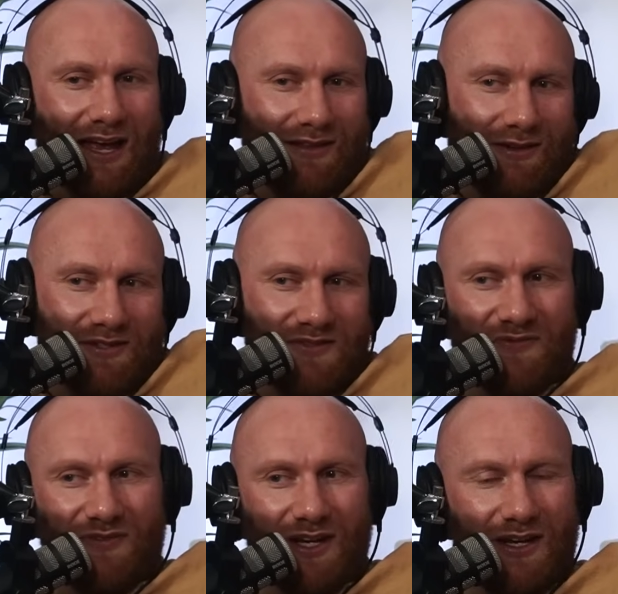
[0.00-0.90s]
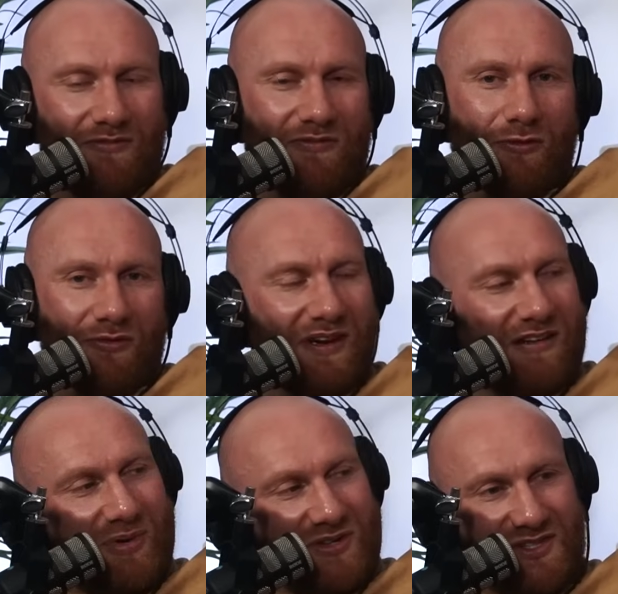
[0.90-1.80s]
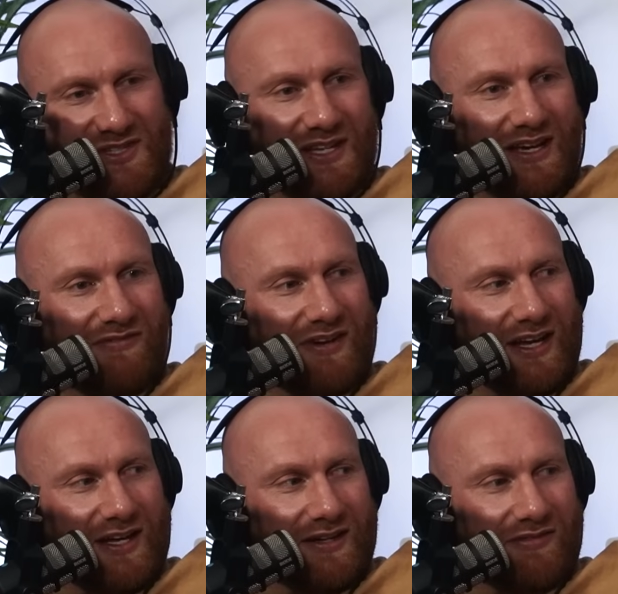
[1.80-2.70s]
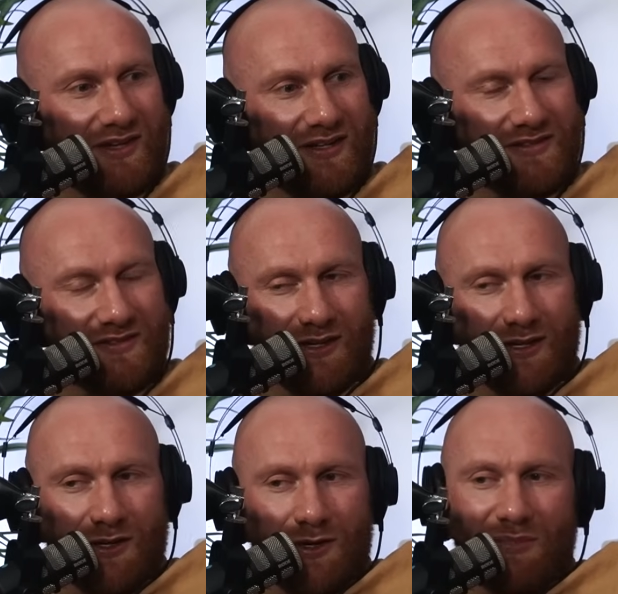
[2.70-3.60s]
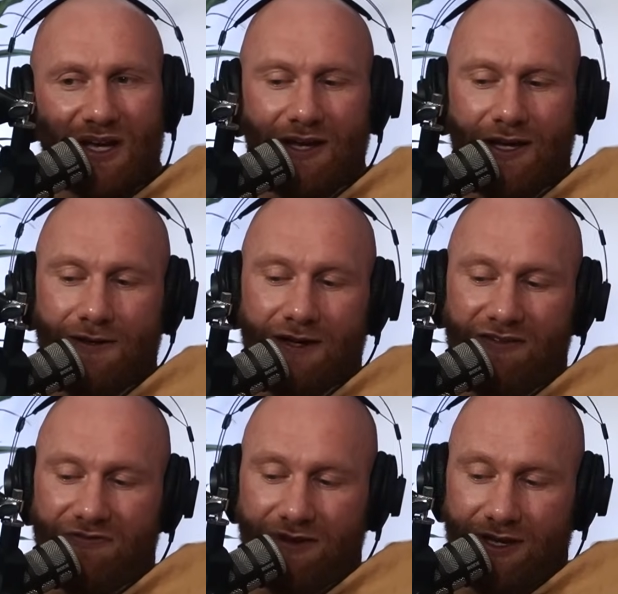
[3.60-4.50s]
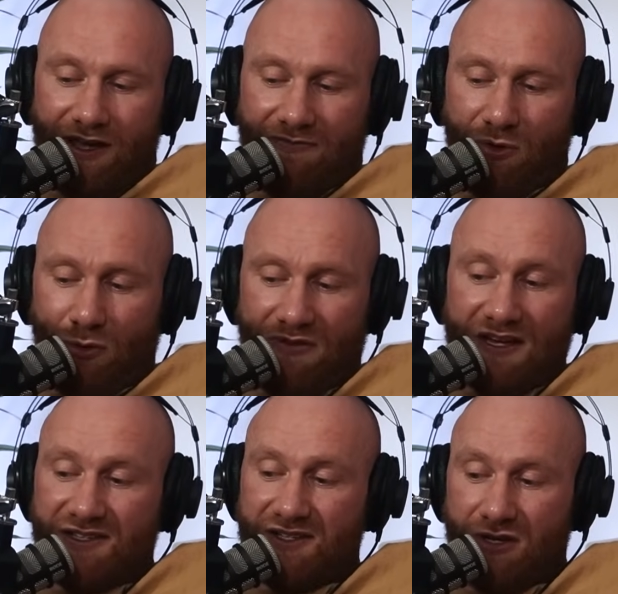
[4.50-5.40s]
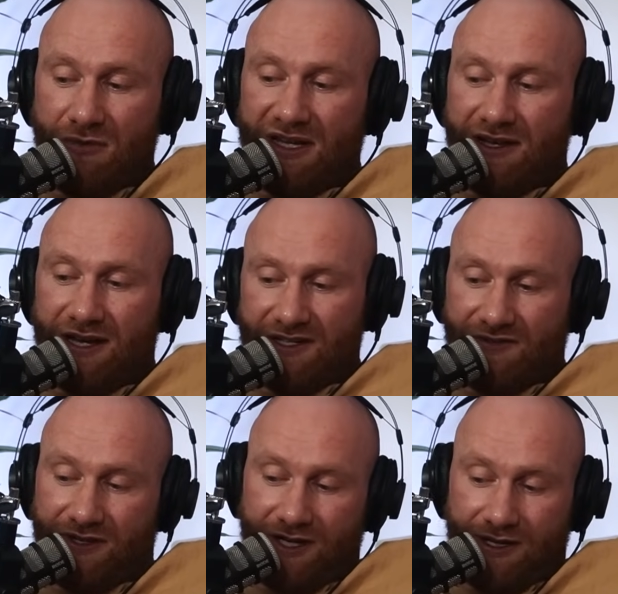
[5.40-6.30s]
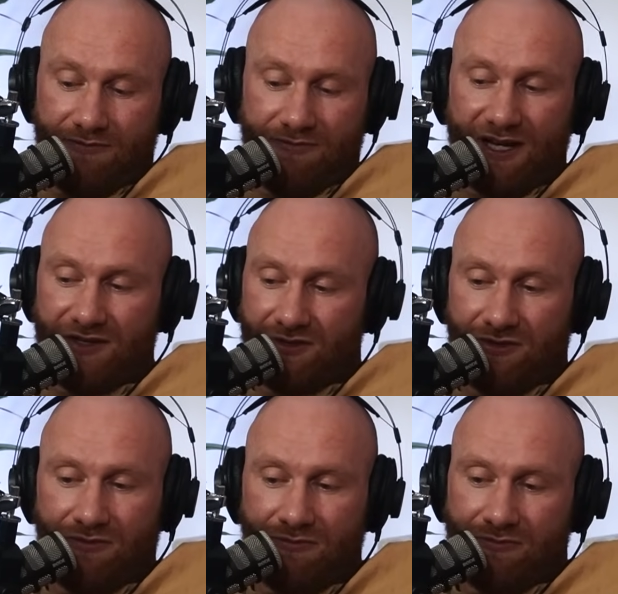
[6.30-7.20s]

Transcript: there was fucking 4 or 5 punches in that fight, a difference. But again, if Bo thinks he's going to be the next fucking, I don't know,